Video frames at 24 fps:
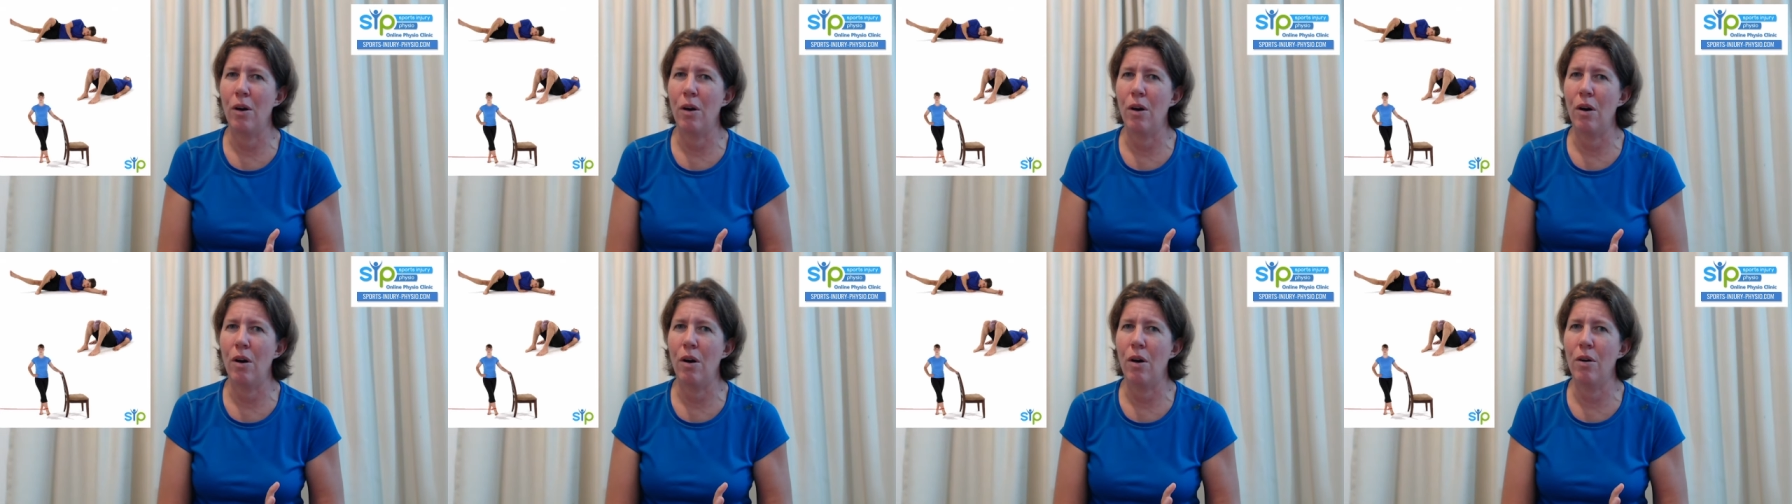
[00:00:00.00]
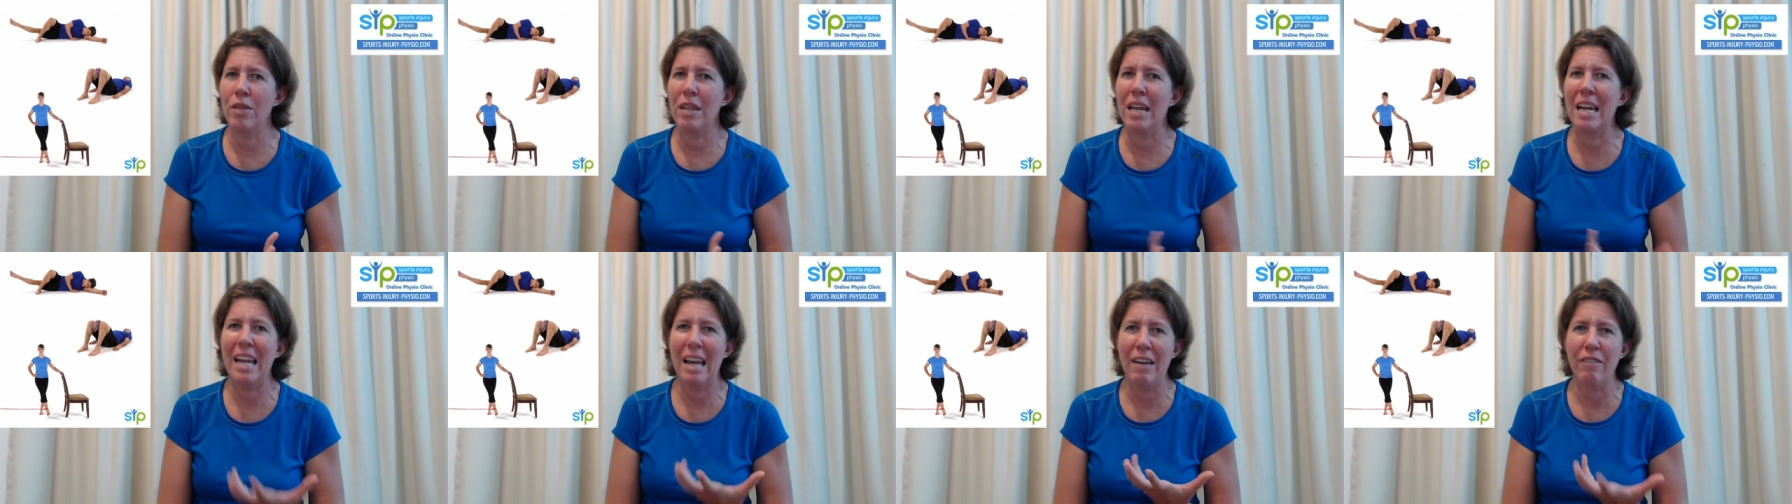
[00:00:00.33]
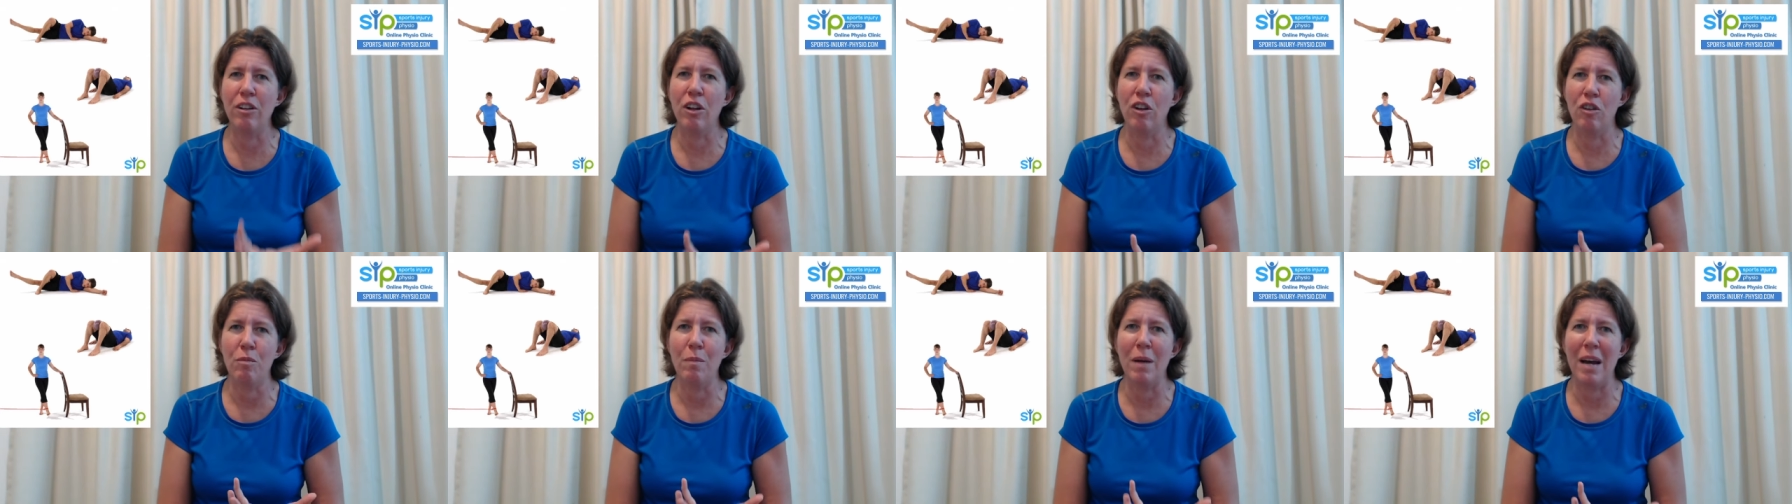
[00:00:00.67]

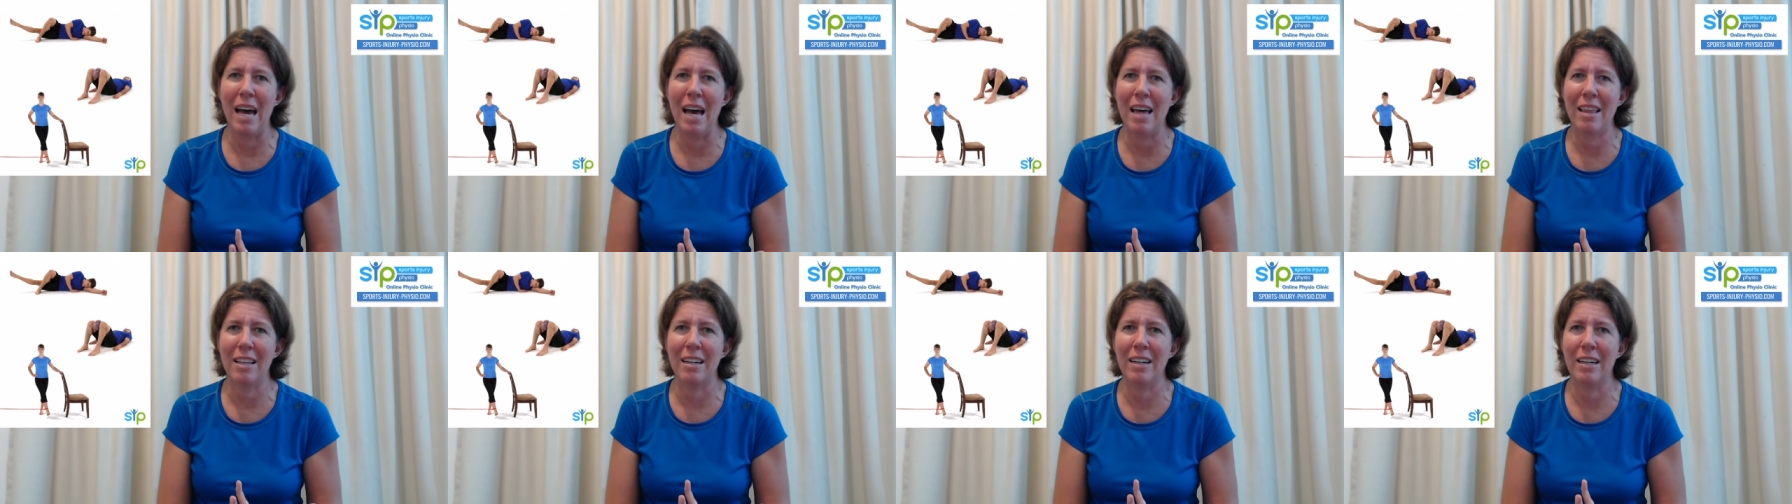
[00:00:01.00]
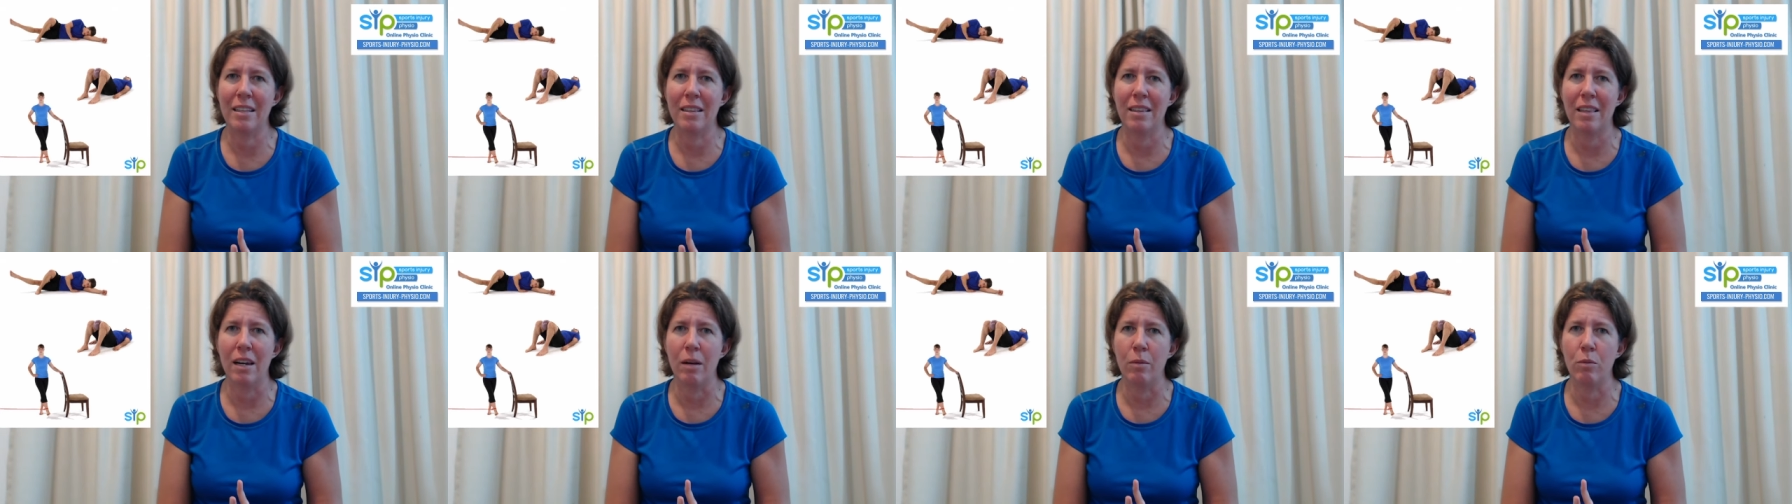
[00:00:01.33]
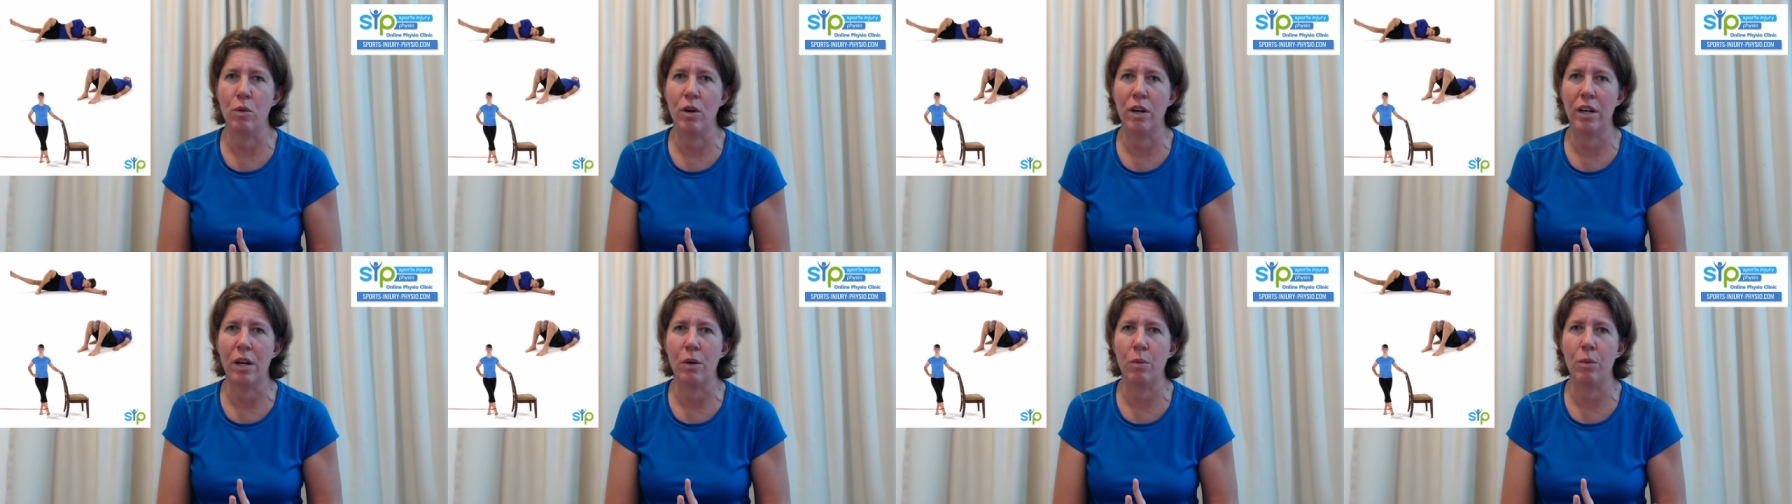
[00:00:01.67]
level of my athlete that I'm
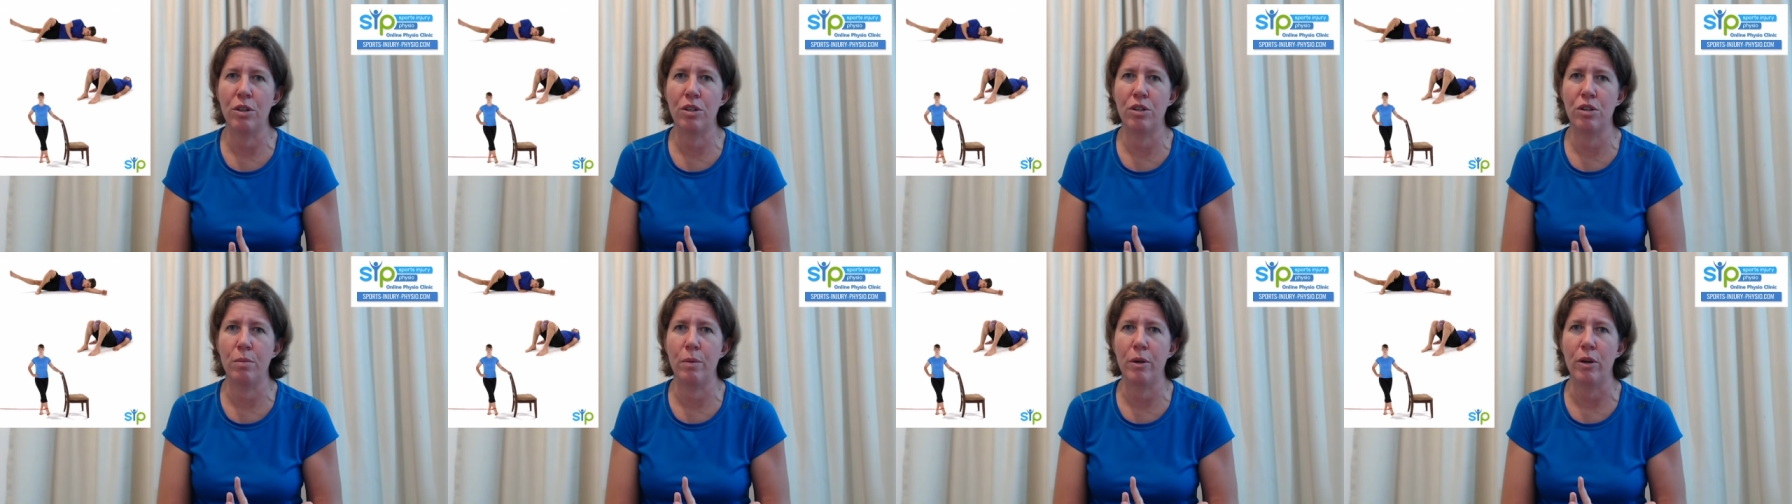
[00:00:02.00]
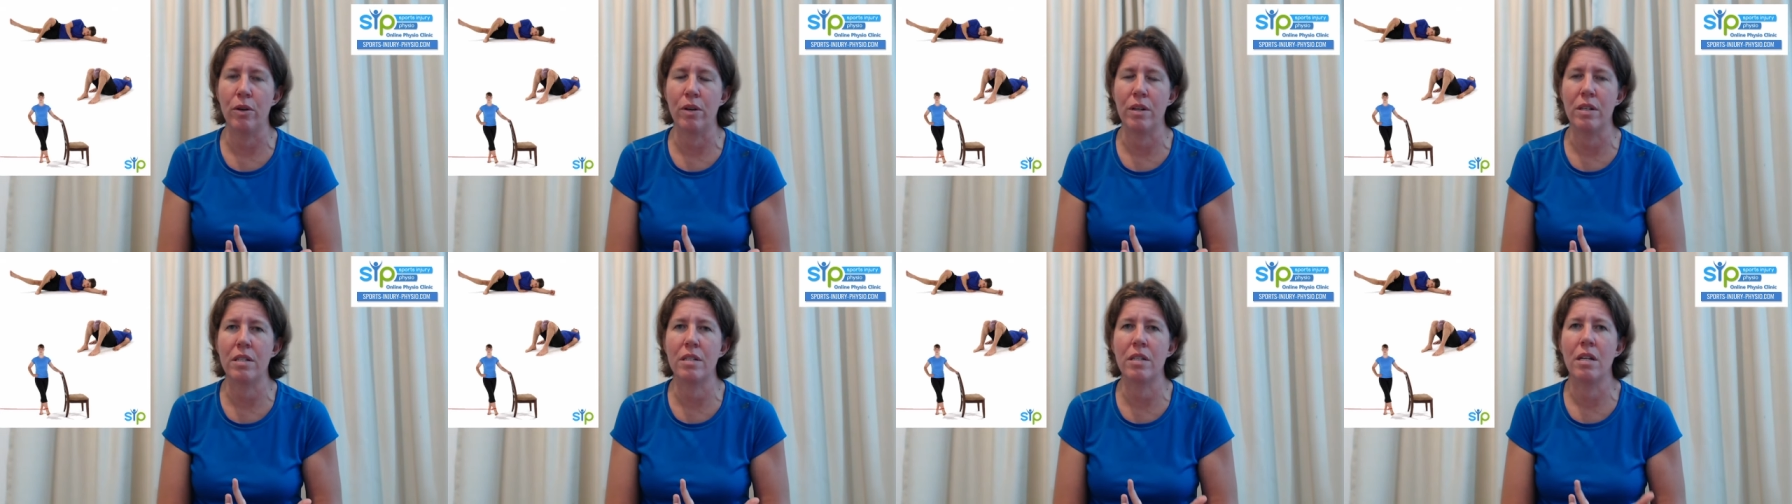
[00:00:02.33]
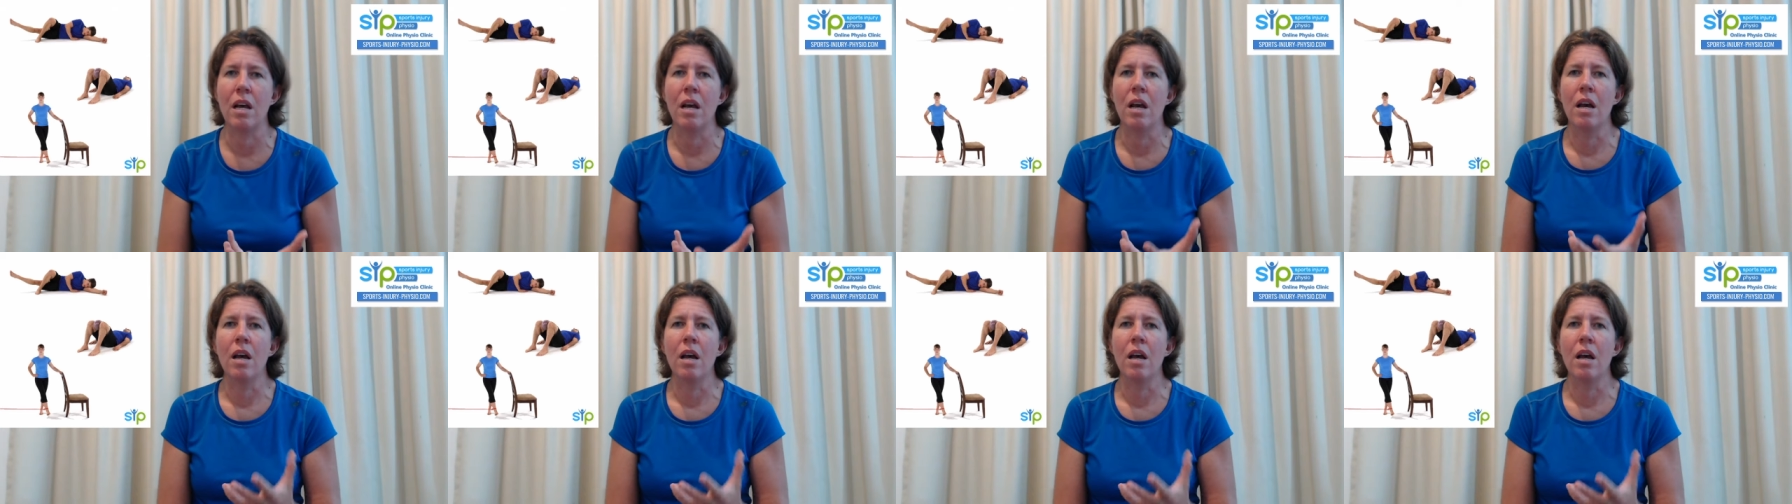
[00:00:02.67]
working with, to be honest.